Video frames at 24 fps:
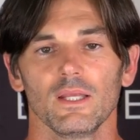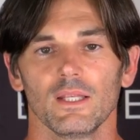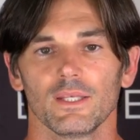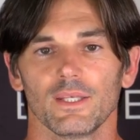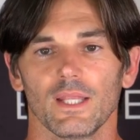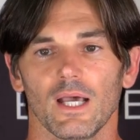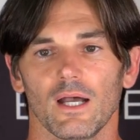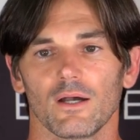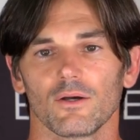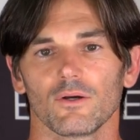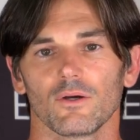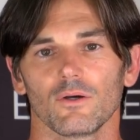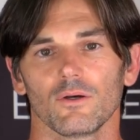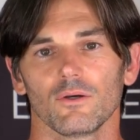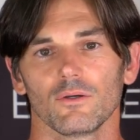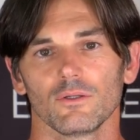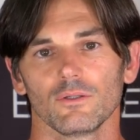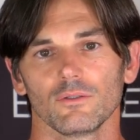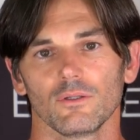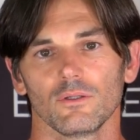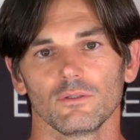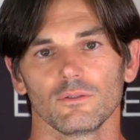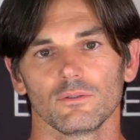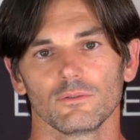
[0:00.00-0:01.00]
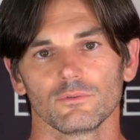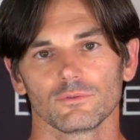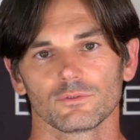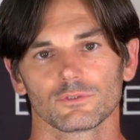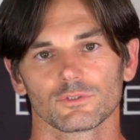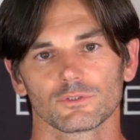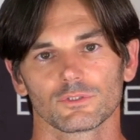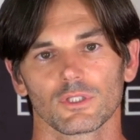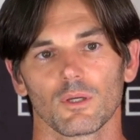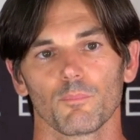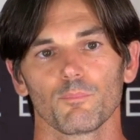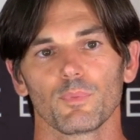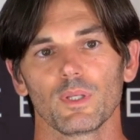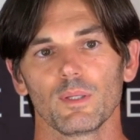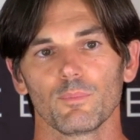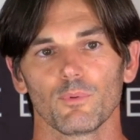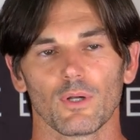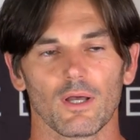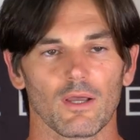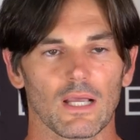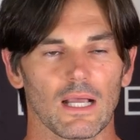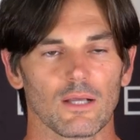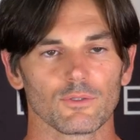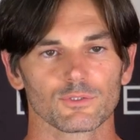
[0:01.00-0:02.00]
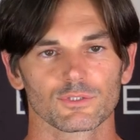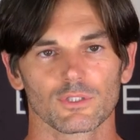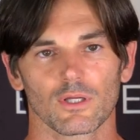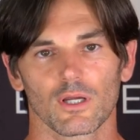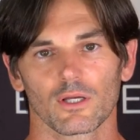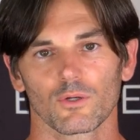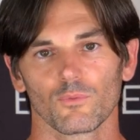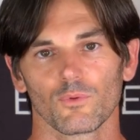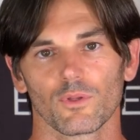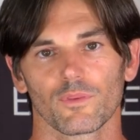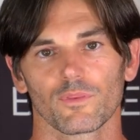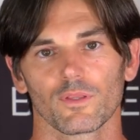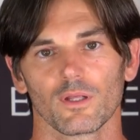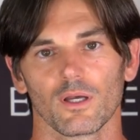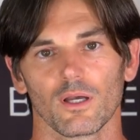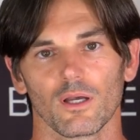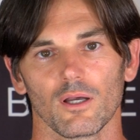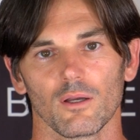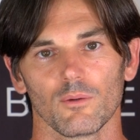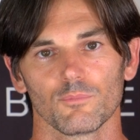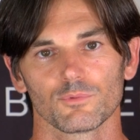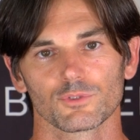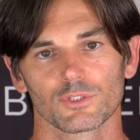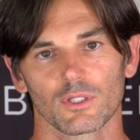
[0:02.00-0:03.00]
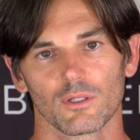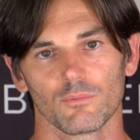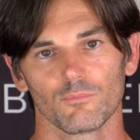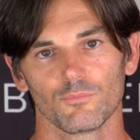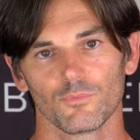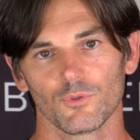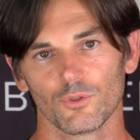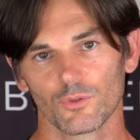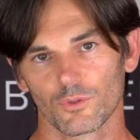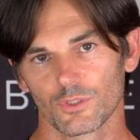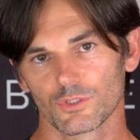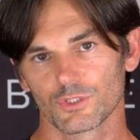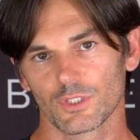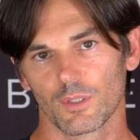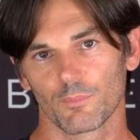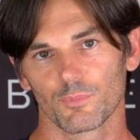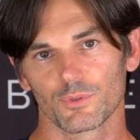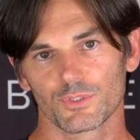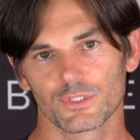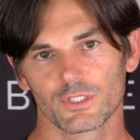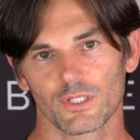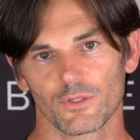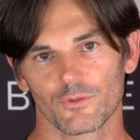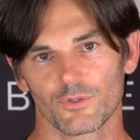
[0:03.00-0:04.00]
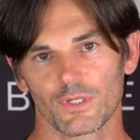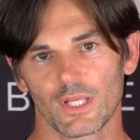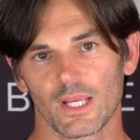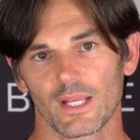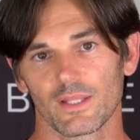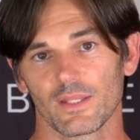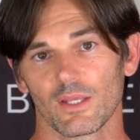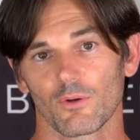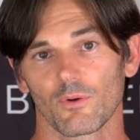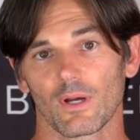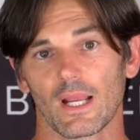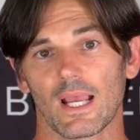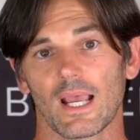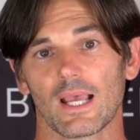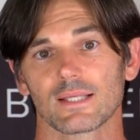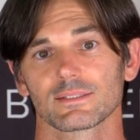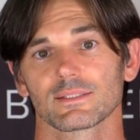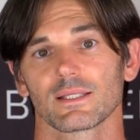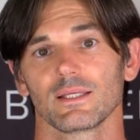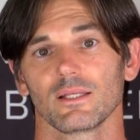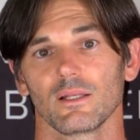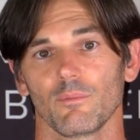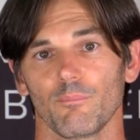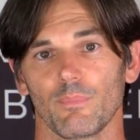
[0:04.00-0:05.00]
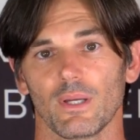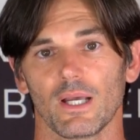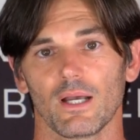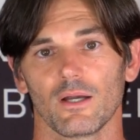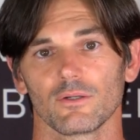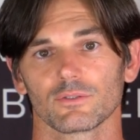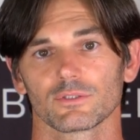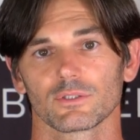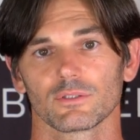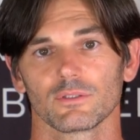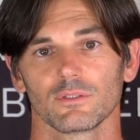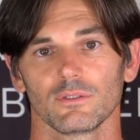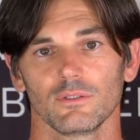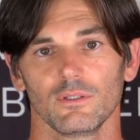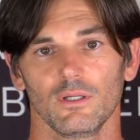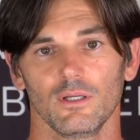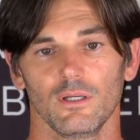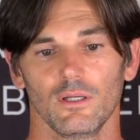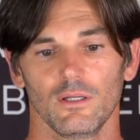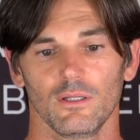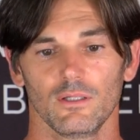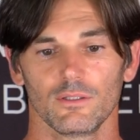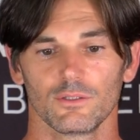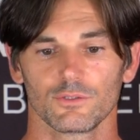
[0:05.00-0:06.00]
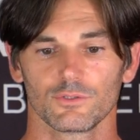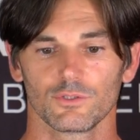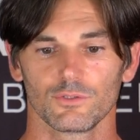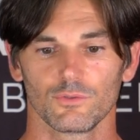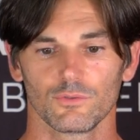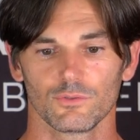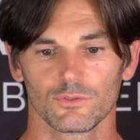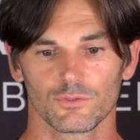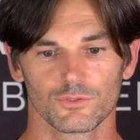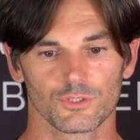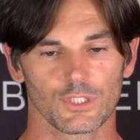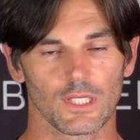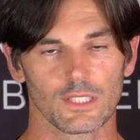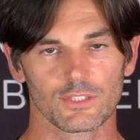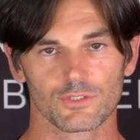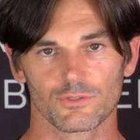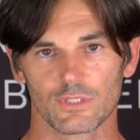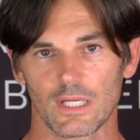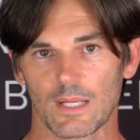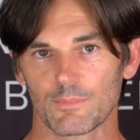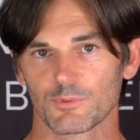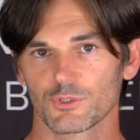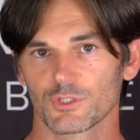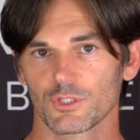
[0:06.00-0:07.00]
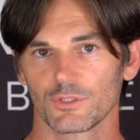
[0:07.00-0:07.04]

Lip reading: Now, some people, I was talking with some newer jumpers the other day, they were asking about chest strap.